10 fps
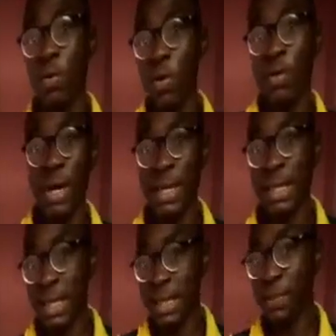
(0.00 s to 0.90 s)
we've covered
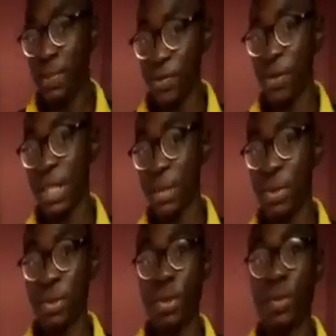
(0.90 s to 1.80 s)
it in previous
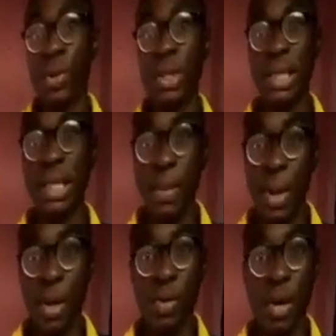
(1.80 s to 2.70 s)
episodes, but this
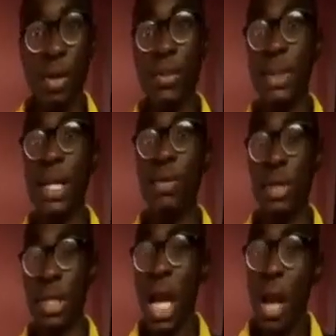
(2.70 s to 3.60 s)
time around we are going to be
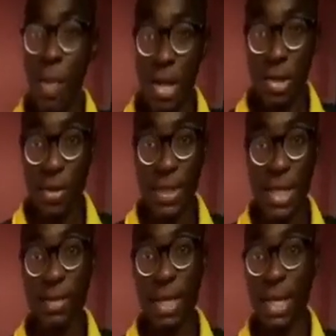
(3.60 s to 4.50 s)
dealing with measures of
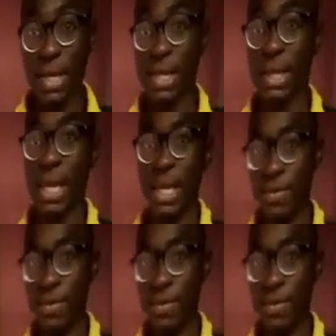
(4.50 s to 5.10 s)
central tendency.